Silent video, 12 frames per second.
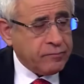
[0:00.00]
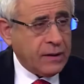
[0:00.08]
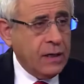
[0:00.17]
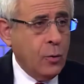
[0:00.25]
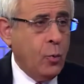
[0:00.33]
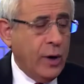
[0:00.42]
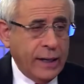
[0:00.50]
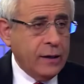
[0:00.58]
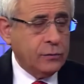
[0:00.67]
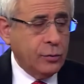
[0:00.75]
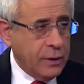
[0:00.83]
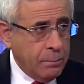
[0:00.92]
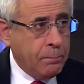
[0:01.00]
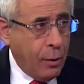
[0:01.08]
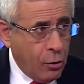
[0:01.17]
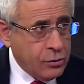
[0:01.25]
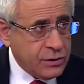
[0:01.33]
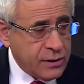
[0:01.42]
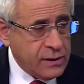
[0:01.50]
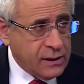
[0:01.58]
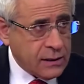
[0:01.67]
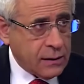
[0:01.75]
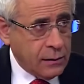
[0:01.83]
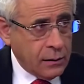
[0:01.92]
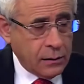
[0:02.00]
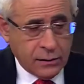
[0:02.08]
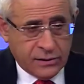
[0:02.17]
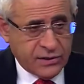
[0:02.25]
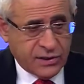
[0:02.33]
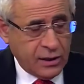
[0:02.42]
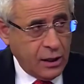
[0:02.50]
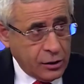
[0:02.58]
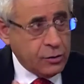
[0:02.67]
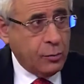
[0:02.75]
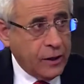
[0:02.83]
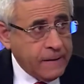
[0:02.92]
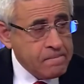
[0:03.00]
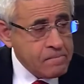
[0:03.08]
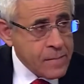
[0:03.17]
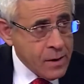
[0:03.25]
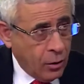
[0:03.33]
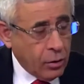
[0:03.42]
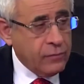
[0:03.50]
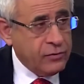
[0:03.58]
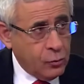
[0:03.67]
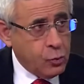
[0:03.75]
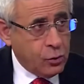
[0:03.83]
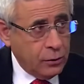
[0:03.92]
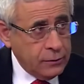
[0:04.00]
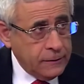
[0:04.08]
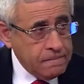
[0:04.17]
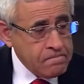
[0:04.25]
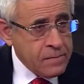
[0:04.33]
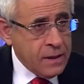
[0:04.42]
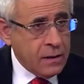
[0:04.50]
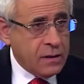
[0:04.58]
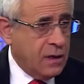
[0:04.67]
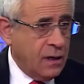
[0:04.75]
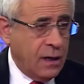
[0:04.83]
willing to impose its hegemony all over the world. Their